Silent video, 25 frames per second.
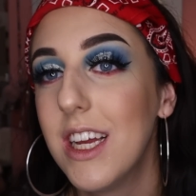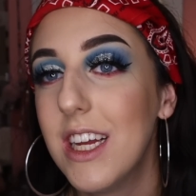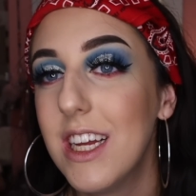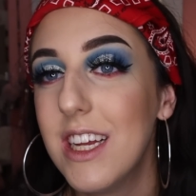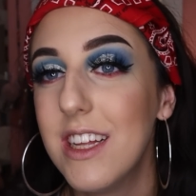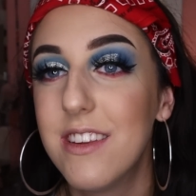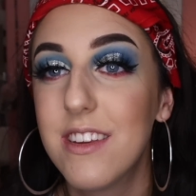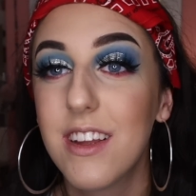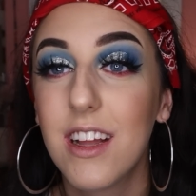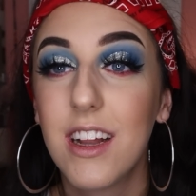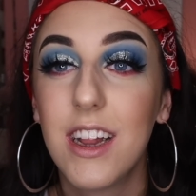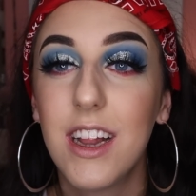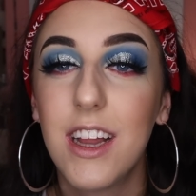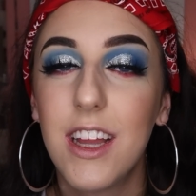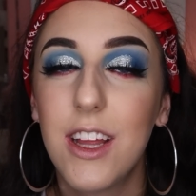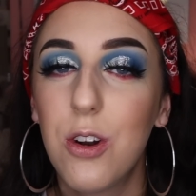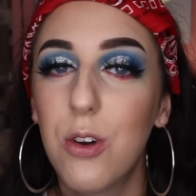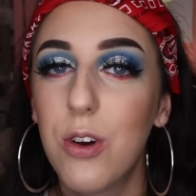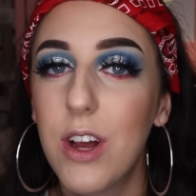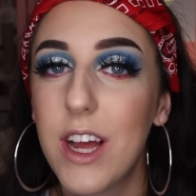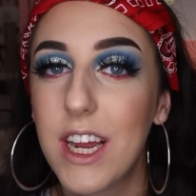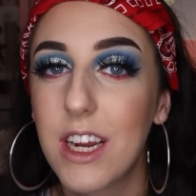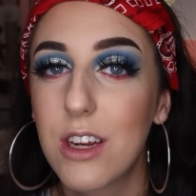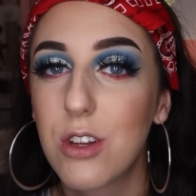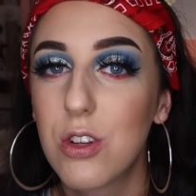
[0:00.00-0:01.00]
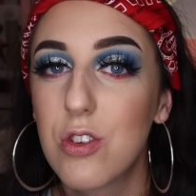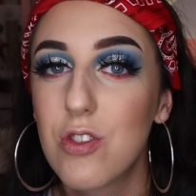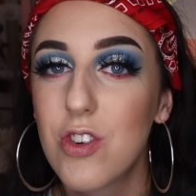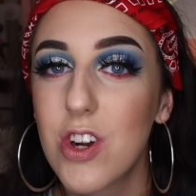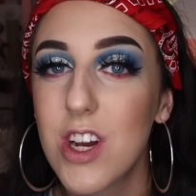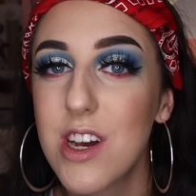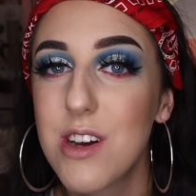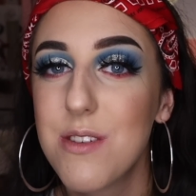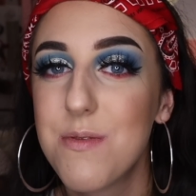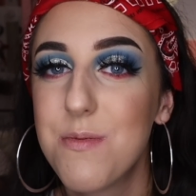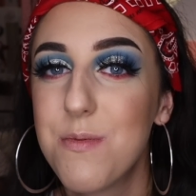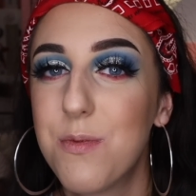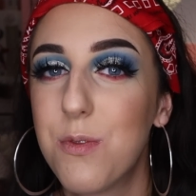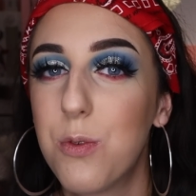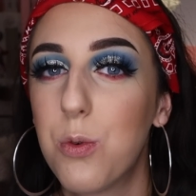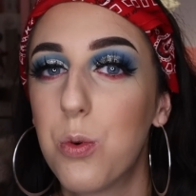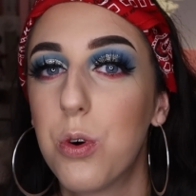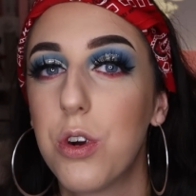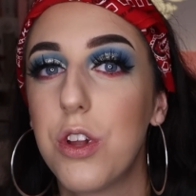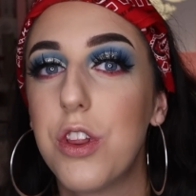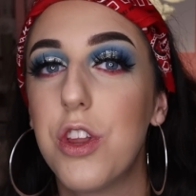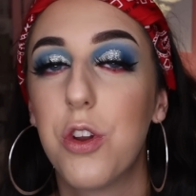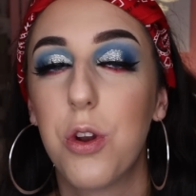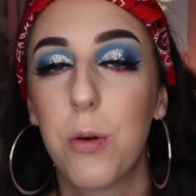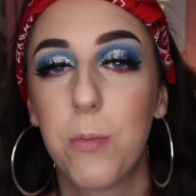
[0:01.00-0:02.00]
It's a little extra
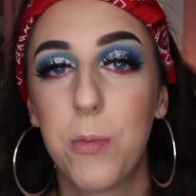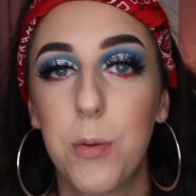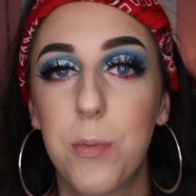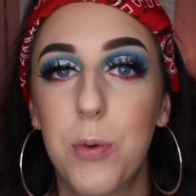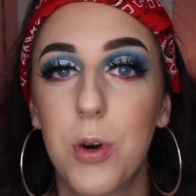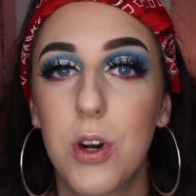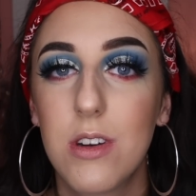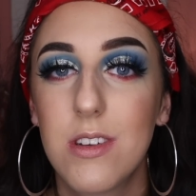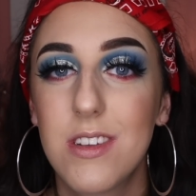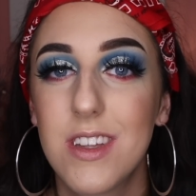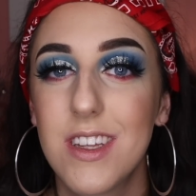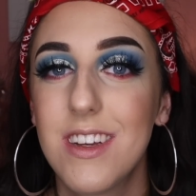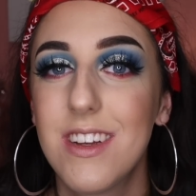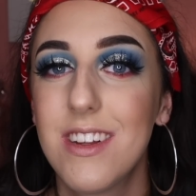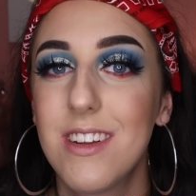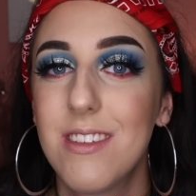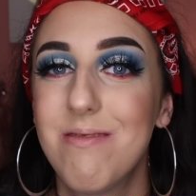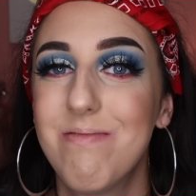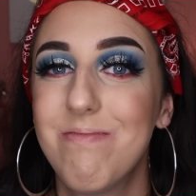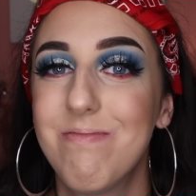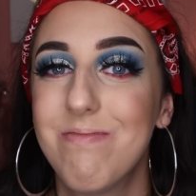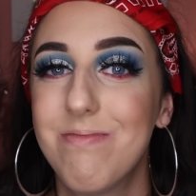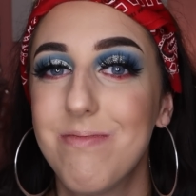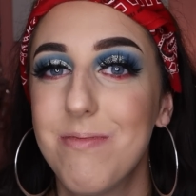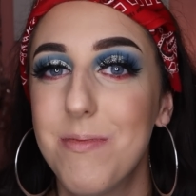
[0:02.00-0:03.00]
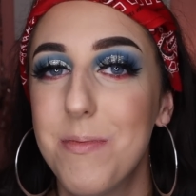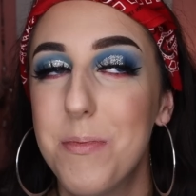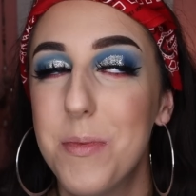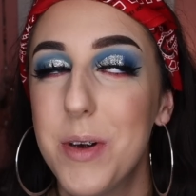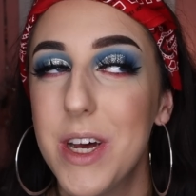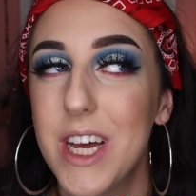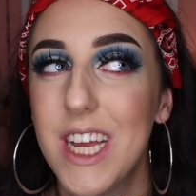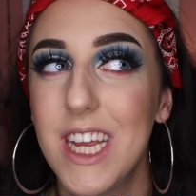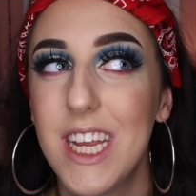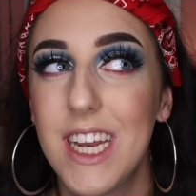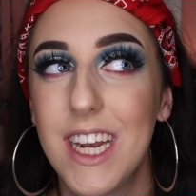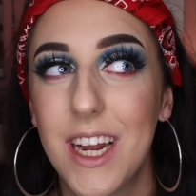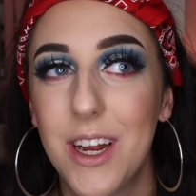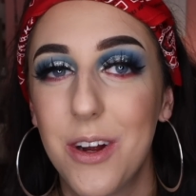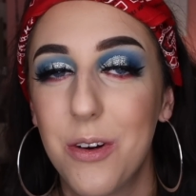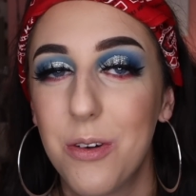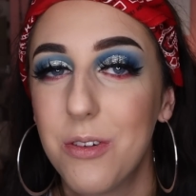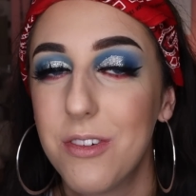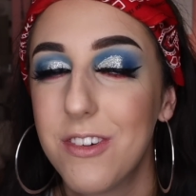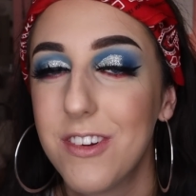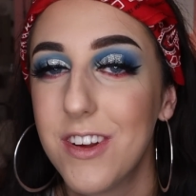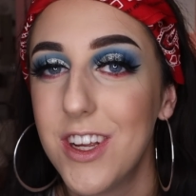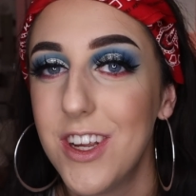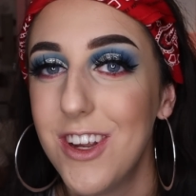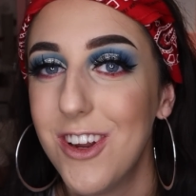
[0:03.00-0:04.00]
for the normal person, but you know,
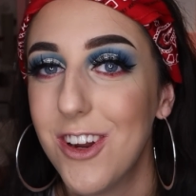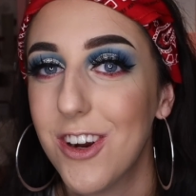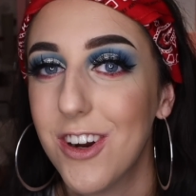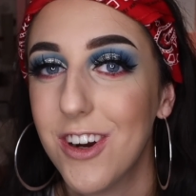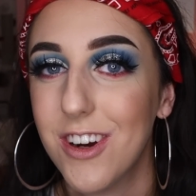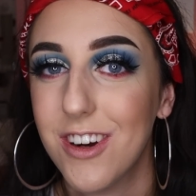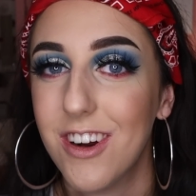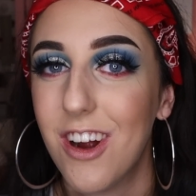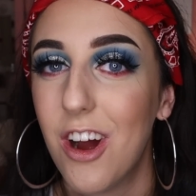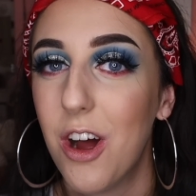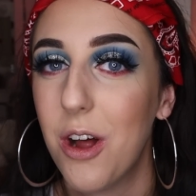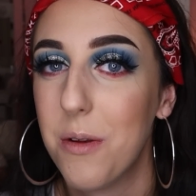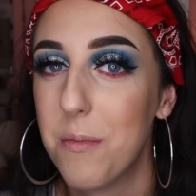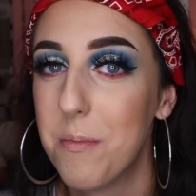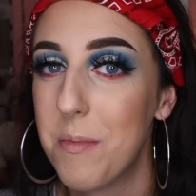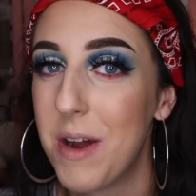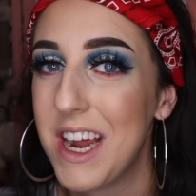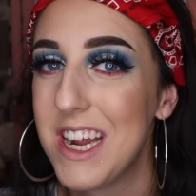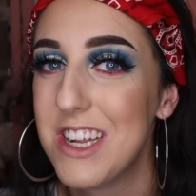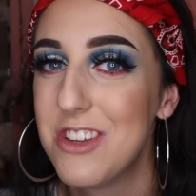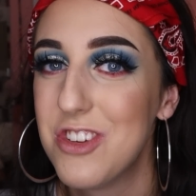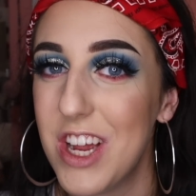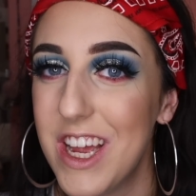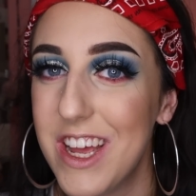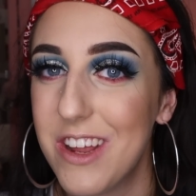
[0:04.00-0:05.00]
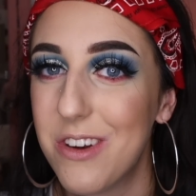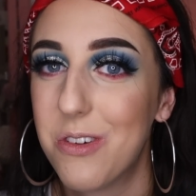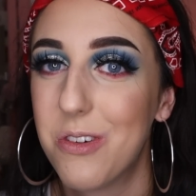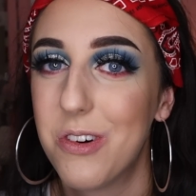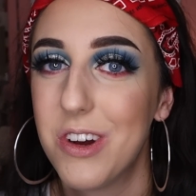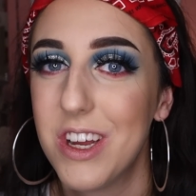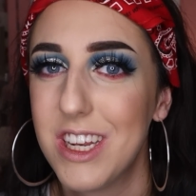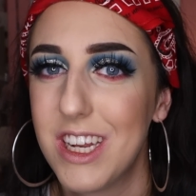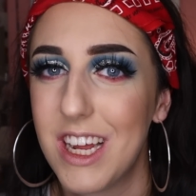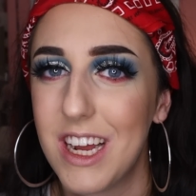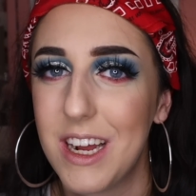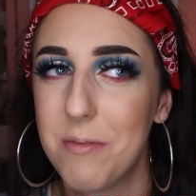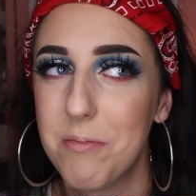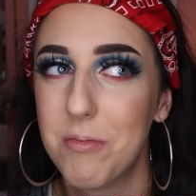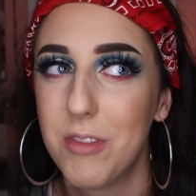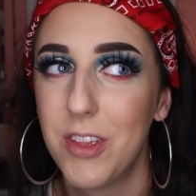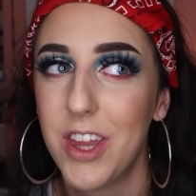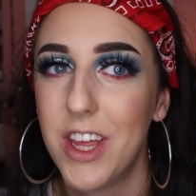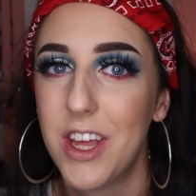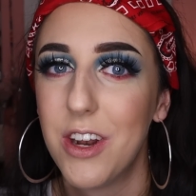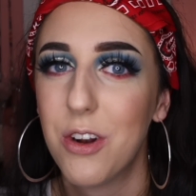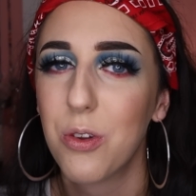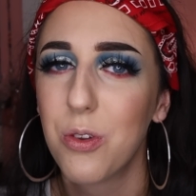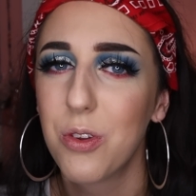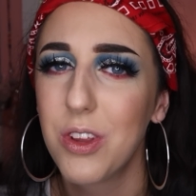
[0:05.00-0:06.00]
you're on my channel and I'm
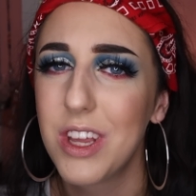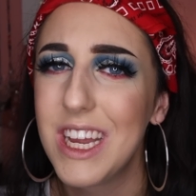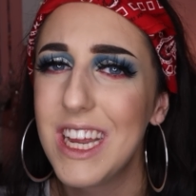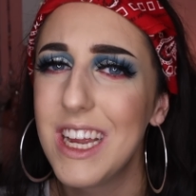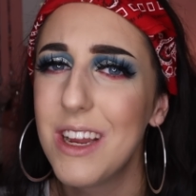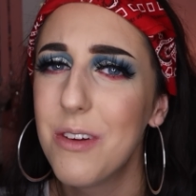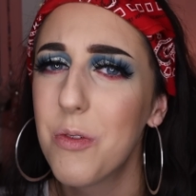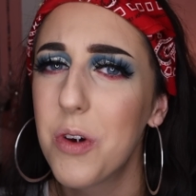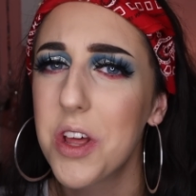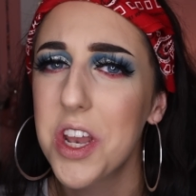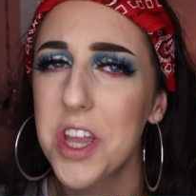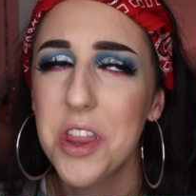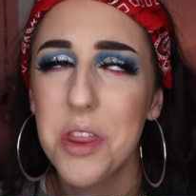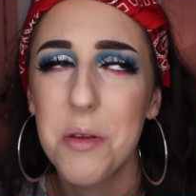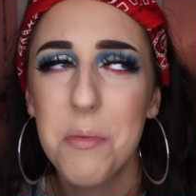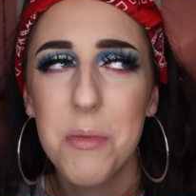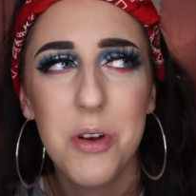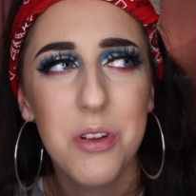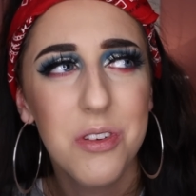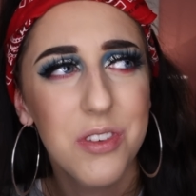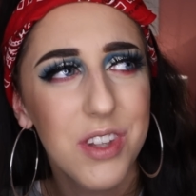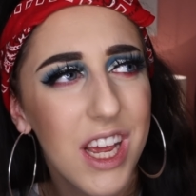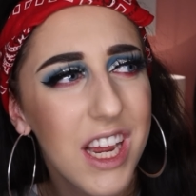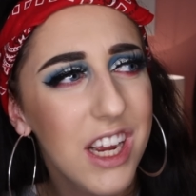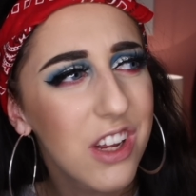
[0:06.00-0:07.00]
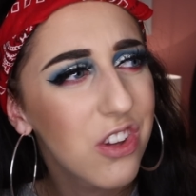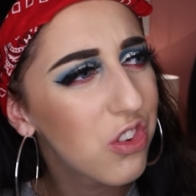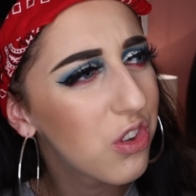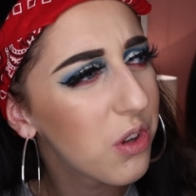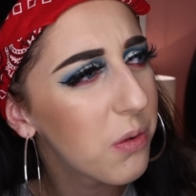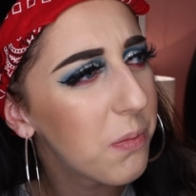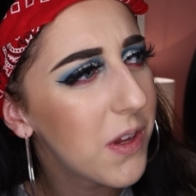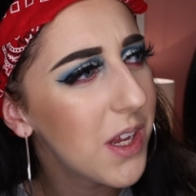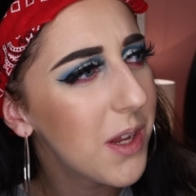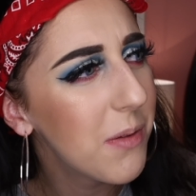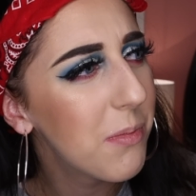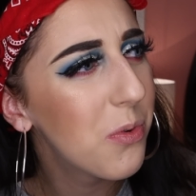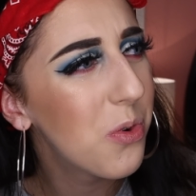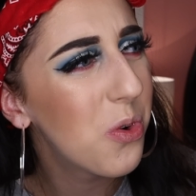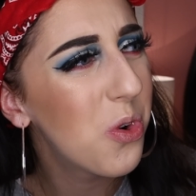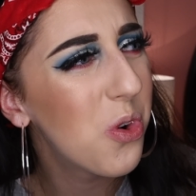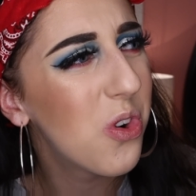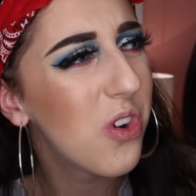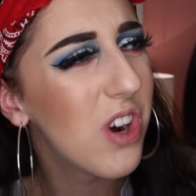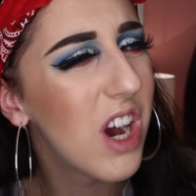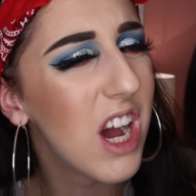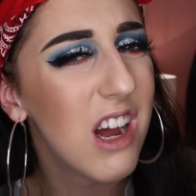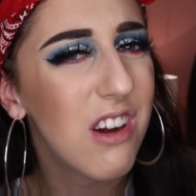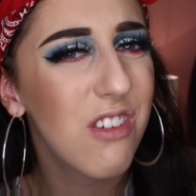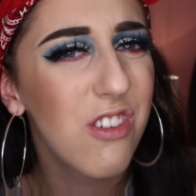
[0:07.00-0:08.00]
literally one of the most extra
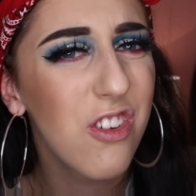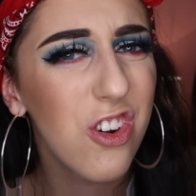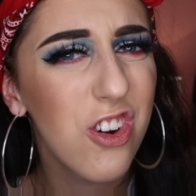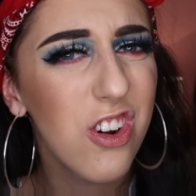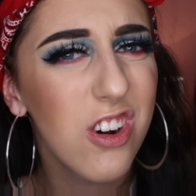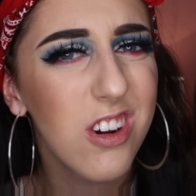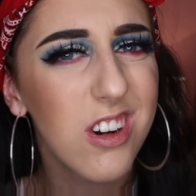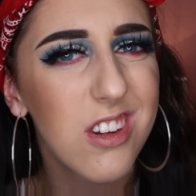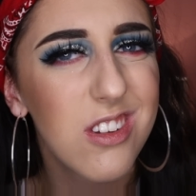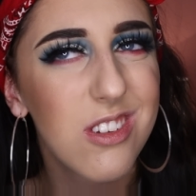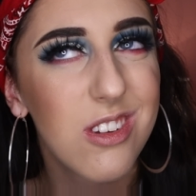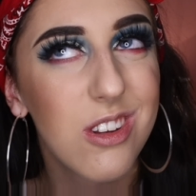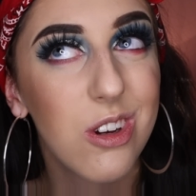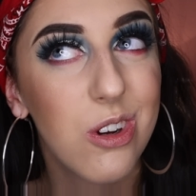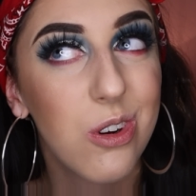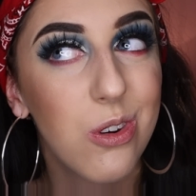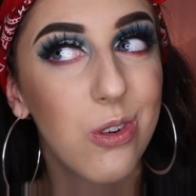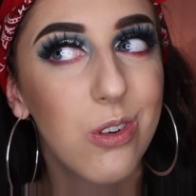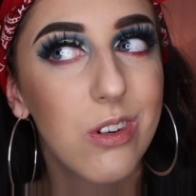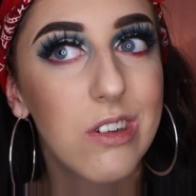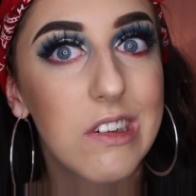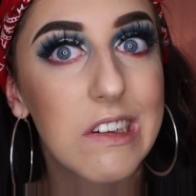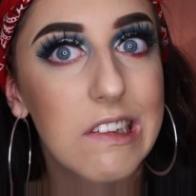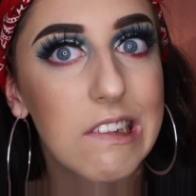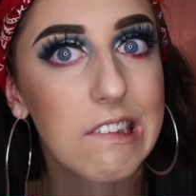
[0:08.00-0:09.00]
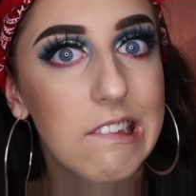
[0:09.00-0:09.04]
people ever, so